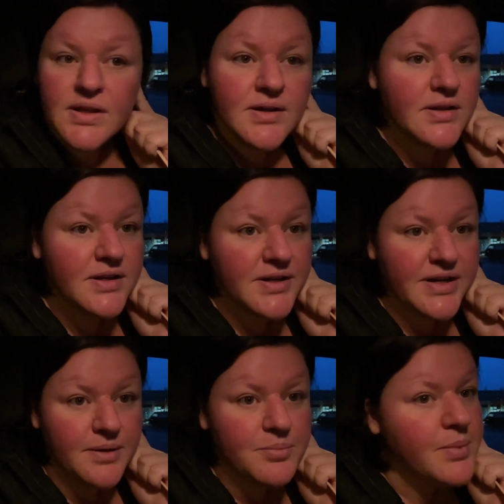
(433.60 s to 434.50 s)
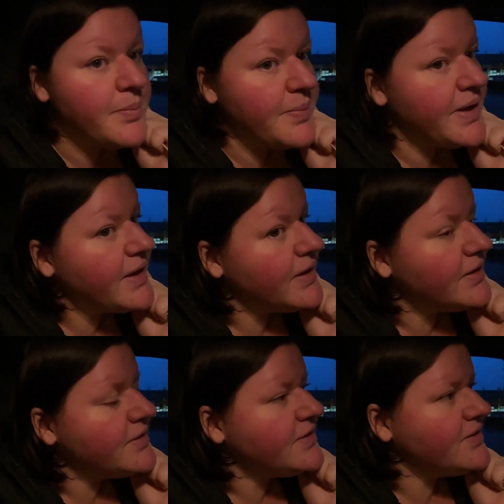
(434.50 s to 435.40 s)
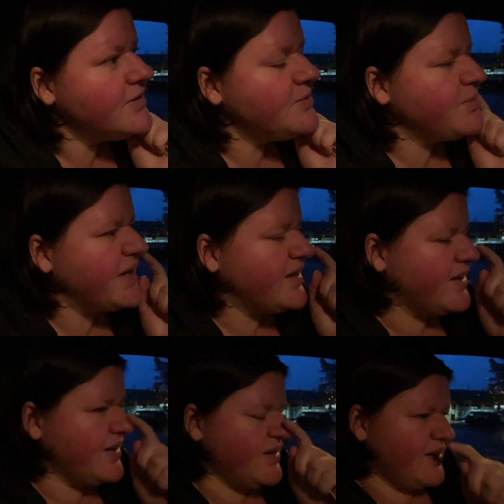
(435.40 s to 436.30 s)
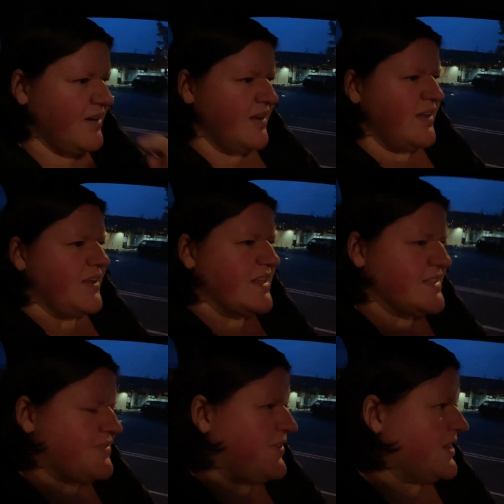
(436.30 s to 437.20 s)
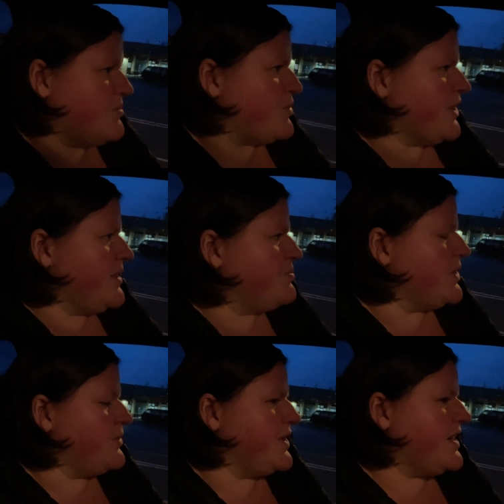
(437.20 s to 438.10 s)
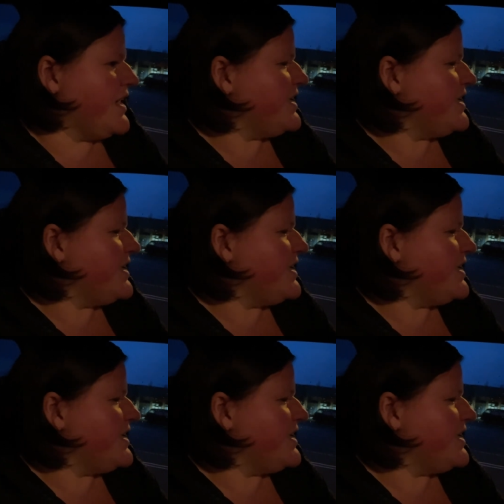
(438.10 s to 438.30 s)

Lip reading: clearing up a bit. My gut is feeling pretty bloated. I